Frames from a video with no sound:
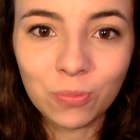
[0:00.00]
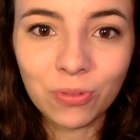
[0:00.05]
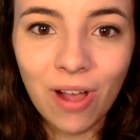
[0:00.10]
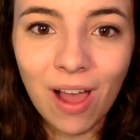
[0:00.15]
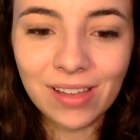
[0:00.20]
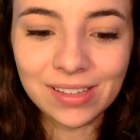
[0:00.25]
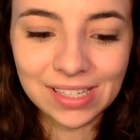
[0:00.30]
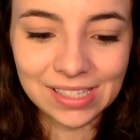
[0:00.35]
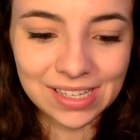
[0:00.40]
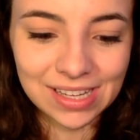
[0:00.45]

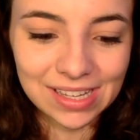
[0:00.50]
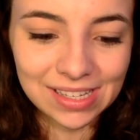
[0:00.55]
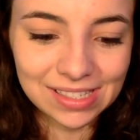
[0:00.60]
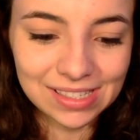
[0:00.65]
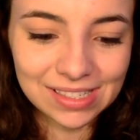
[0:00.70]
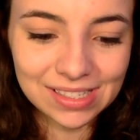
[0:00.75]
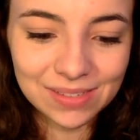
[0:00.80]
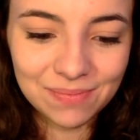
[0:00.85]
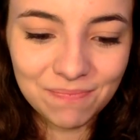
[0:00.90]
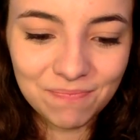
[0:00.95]

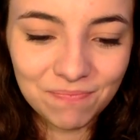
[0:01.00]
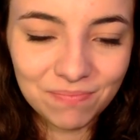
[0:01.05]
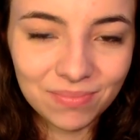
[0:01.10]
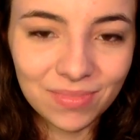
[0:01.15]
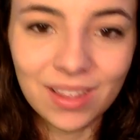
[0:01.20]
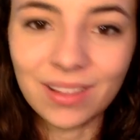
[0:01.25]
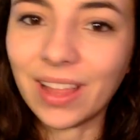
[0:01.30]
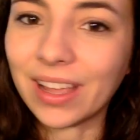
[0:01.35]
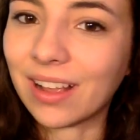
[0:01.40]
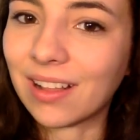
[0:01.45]
processes,
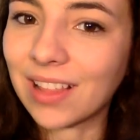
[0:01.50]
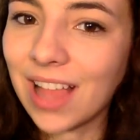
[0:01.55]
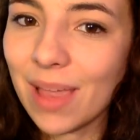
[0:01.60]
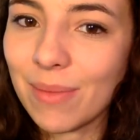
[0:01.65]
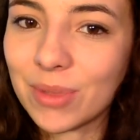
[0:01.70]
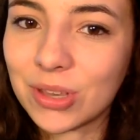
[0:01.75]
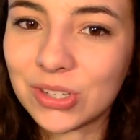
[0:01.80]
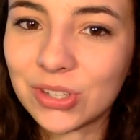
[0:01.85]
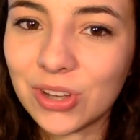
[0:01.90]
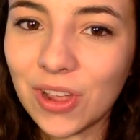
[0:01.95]
like
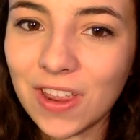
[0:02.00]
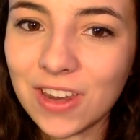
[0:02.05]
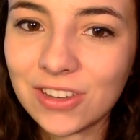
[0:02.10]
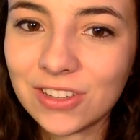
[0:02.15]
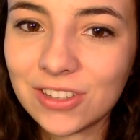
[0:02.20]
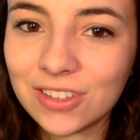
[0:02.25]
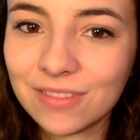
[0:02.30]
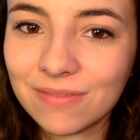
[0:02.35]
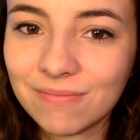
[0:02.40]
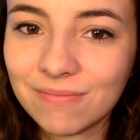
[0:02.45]
climate change.